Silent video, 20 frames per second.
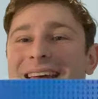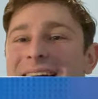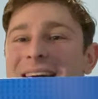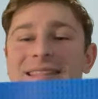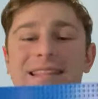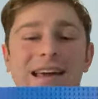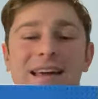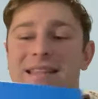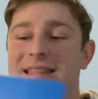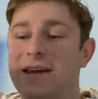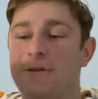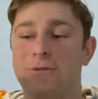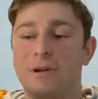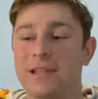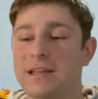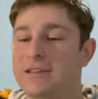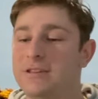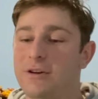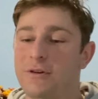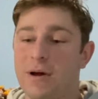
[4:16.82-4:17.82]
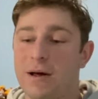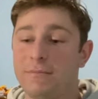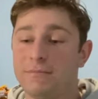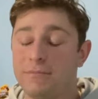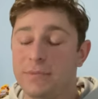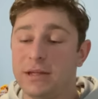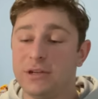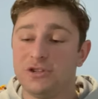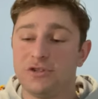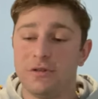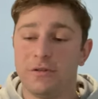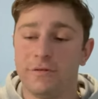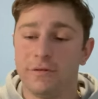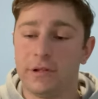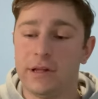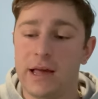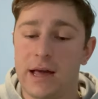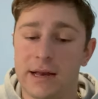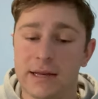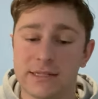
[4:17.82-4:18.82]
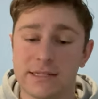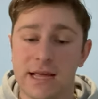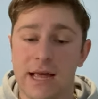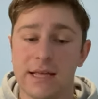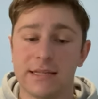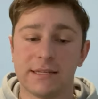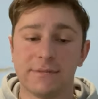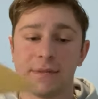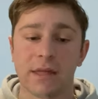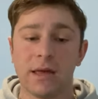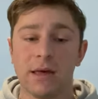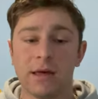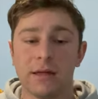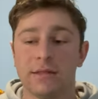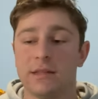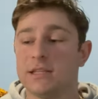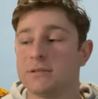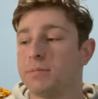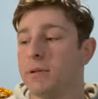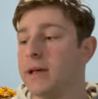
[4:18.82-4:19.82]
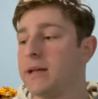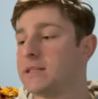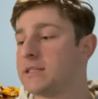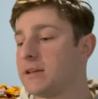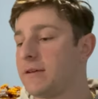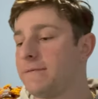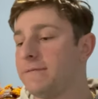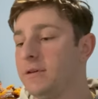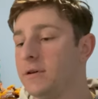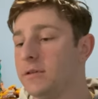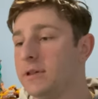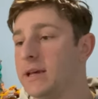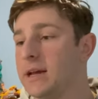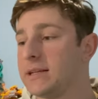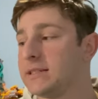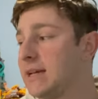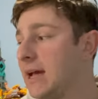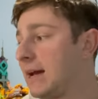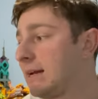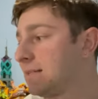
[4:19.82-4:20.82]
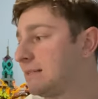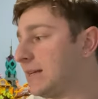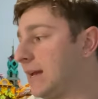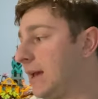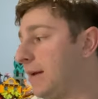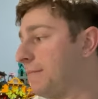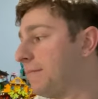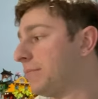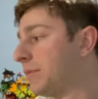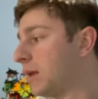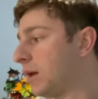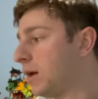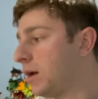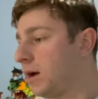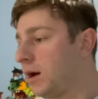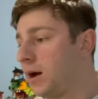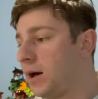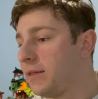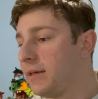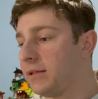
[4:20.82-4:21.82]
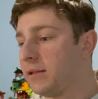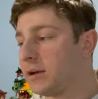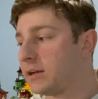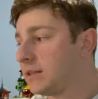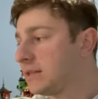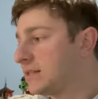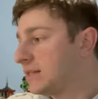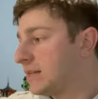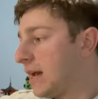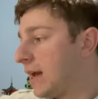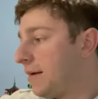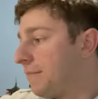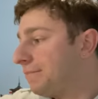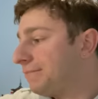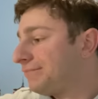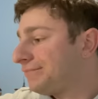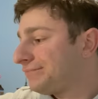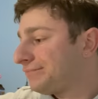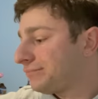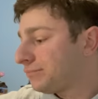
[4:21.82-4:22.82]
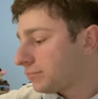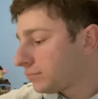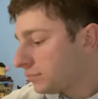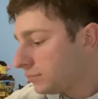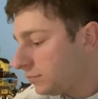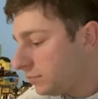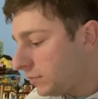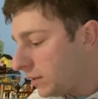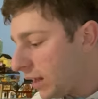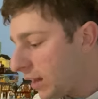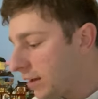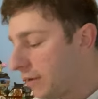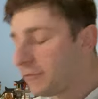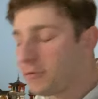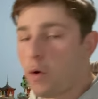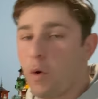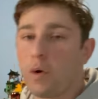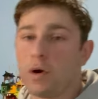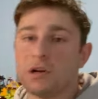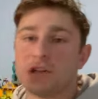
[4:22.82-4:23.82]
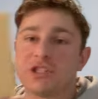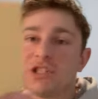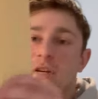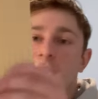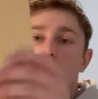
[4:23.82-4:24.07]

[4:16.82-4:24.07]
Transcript: they, they really do. I'm being truthfully honest, guys. These plates feel the exact same. Uh, they look the same. Of course,